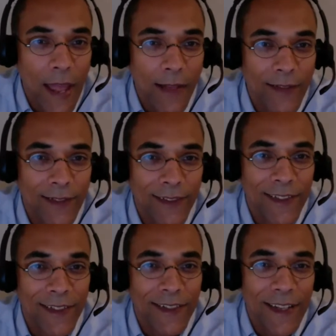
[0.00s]
at
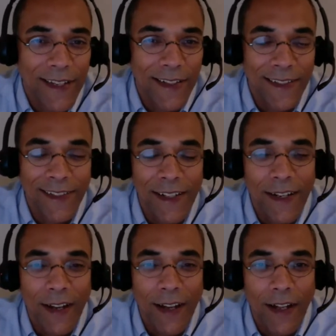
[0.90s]
in it.
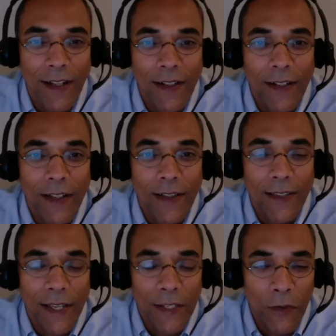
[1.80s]

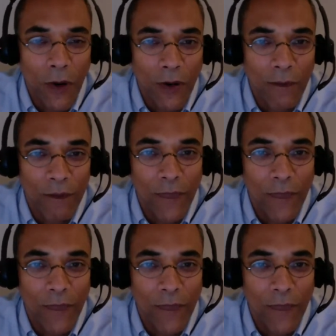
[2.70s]
Thank you all.